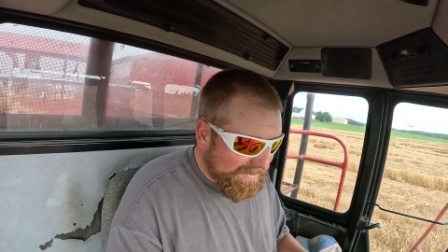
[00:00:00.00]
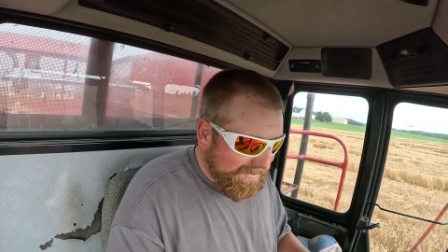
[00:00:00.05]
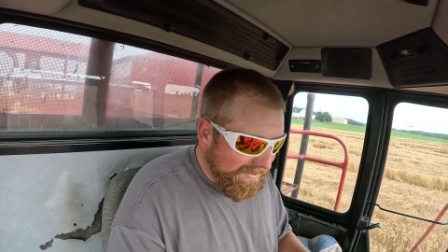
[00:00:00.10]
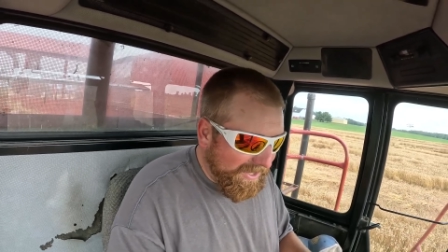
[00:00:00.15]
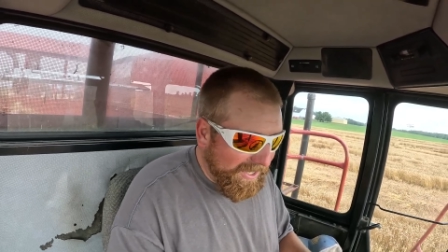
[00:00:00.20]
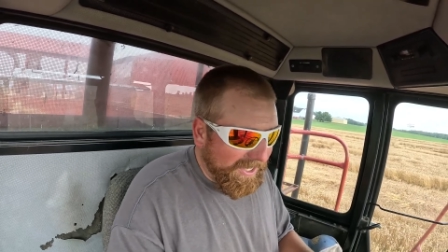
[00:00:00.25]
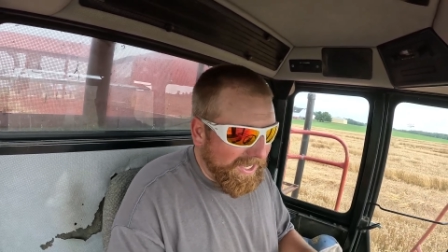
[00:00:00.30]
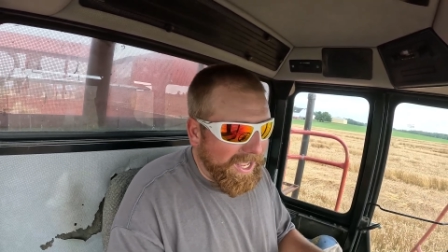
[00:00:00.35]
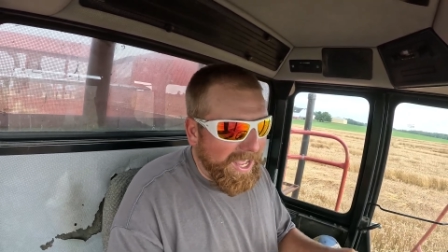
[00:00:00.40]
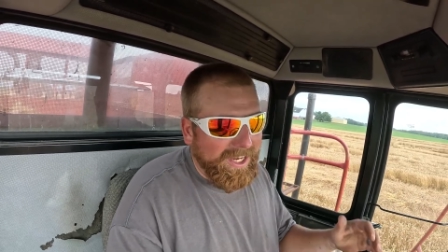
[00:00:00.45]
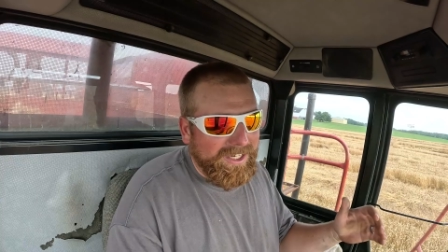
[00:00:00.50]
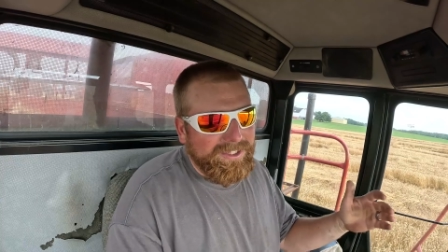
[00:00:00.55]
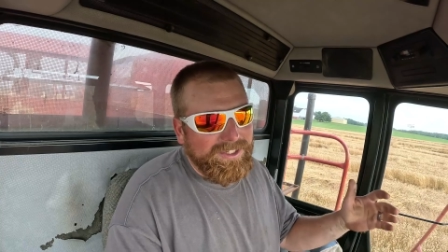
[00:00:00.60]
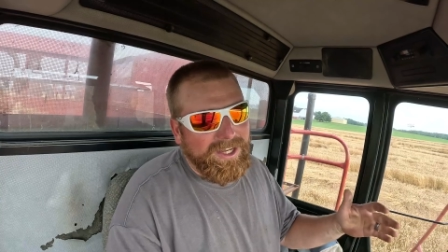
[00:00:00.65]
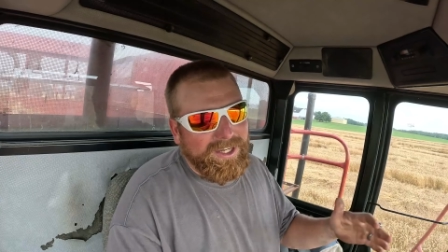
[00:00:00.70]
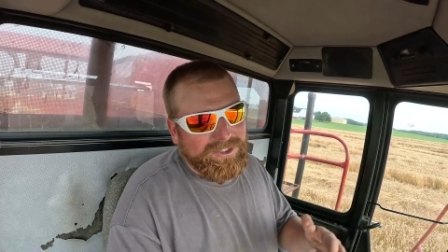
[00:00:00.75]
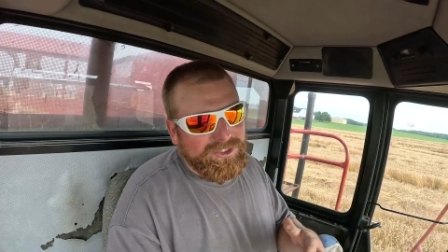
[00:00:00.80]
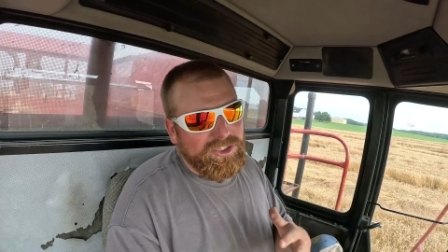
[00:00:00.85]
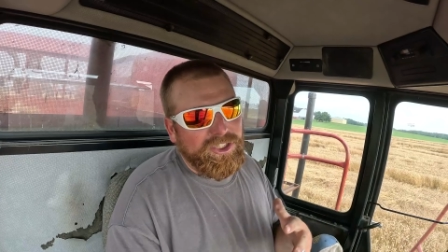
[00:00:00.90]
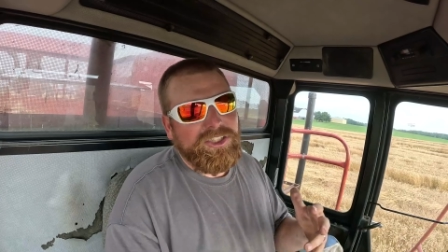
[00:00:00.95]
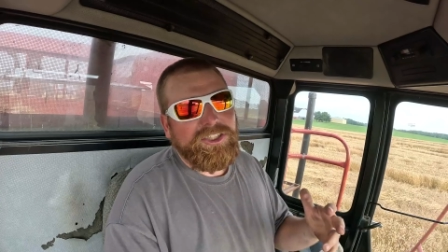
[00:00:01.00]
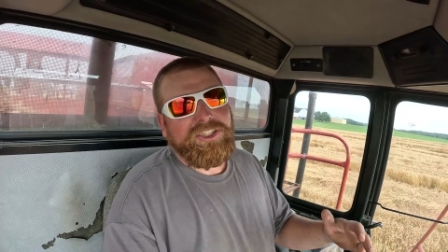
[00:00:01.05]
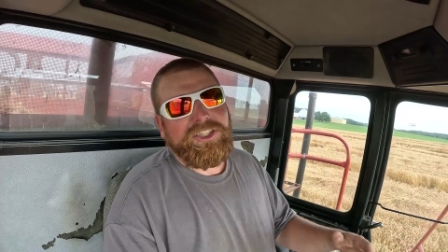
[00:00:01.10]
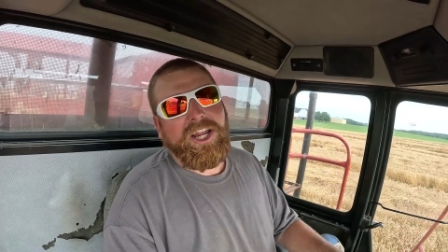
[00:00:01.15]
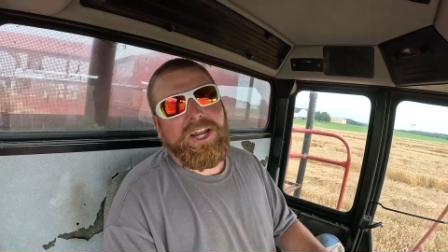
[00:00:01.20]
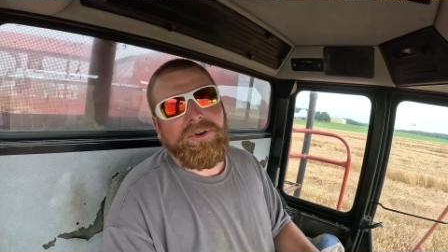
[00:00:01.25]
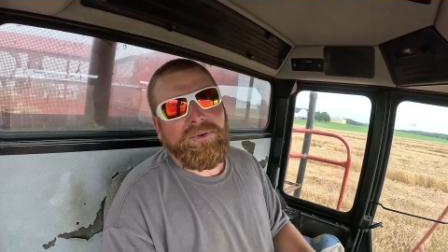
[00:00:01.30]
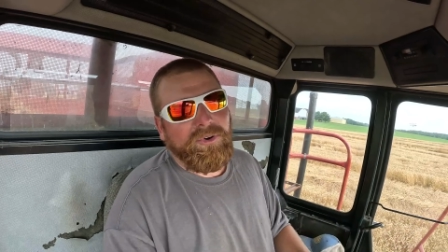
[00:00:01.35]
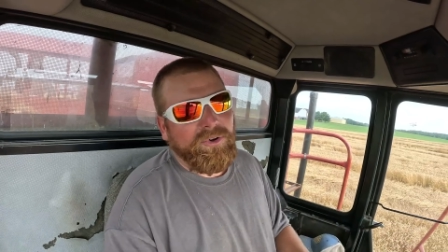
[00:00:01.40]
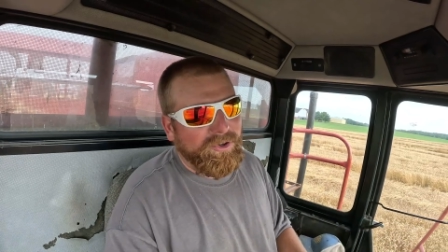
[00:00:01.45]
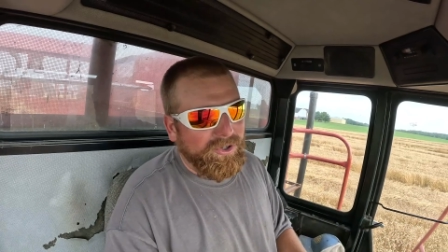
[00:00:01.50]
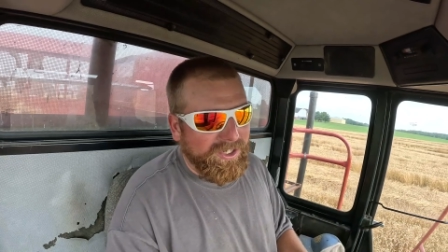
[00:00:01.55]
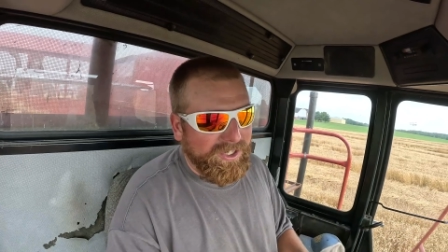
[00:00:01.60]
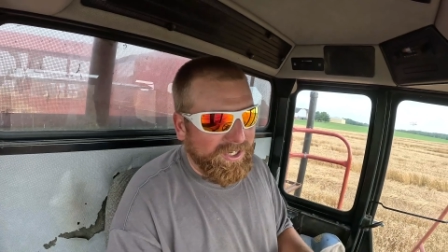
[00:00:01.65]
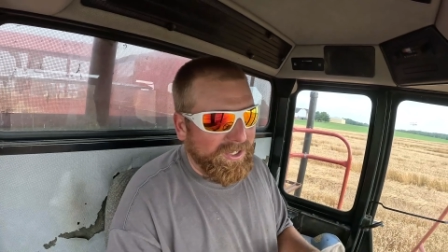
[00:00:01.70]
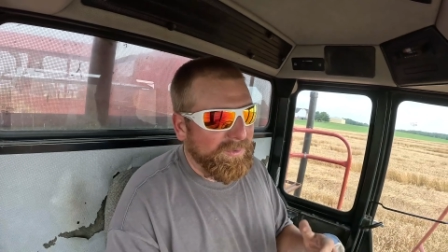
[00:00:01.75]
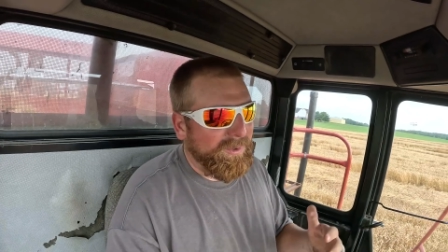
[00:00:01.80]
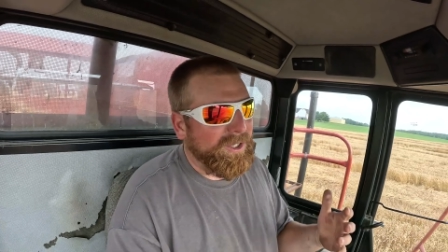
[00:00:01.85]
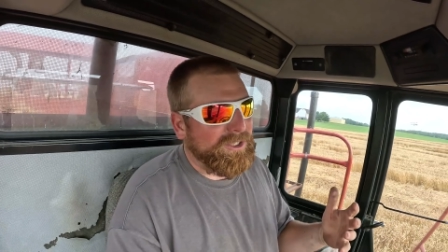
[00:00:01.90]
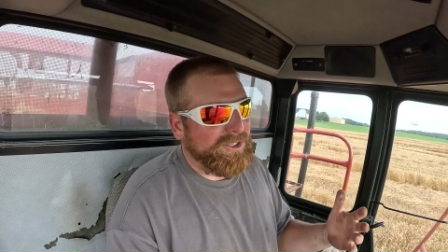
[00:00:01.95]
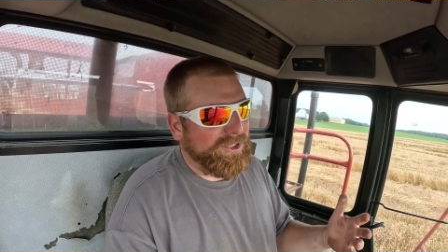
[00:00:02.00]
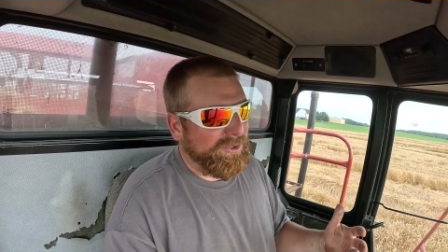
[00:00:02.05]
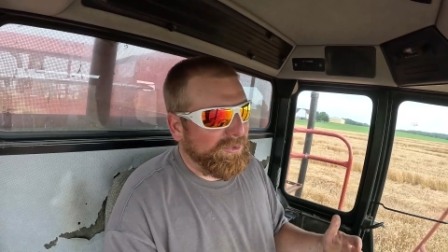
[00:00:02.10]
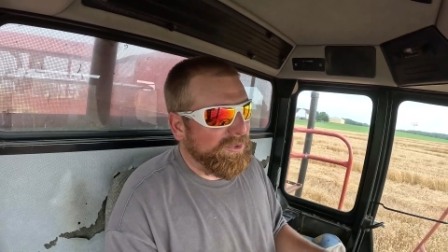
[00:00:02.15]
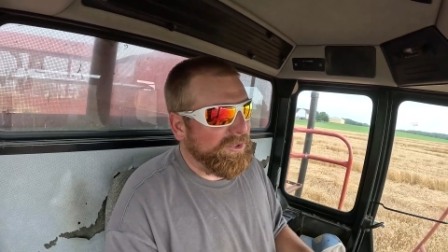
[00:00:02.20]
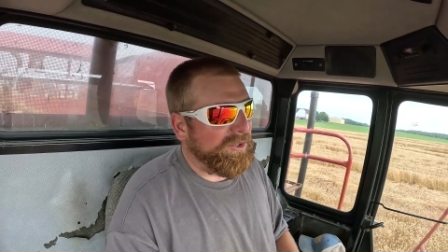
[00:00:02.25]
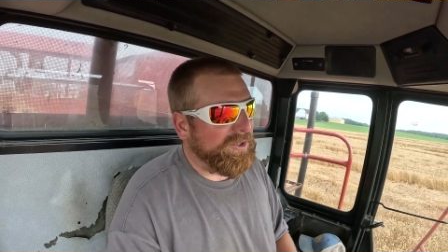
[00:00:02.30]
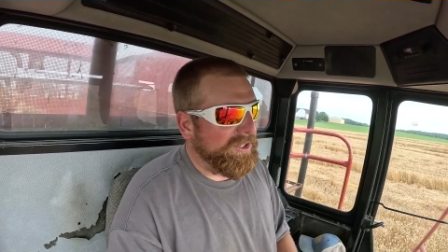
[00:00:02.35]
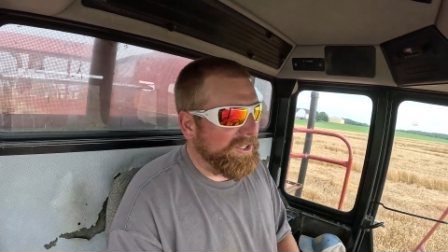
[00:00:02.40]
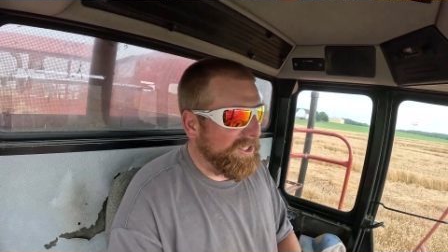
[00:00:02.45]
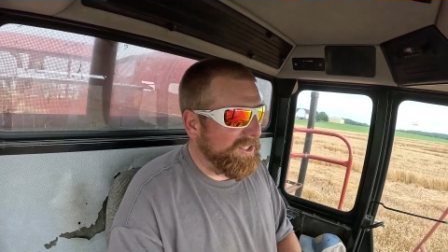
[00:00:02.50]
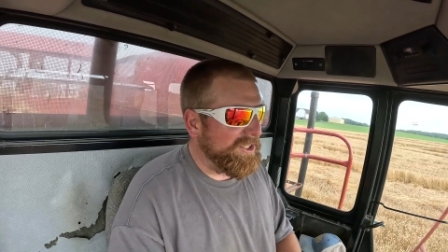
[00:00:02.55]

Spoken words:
Well, I shouldn't say ruined. It wasn't ruined.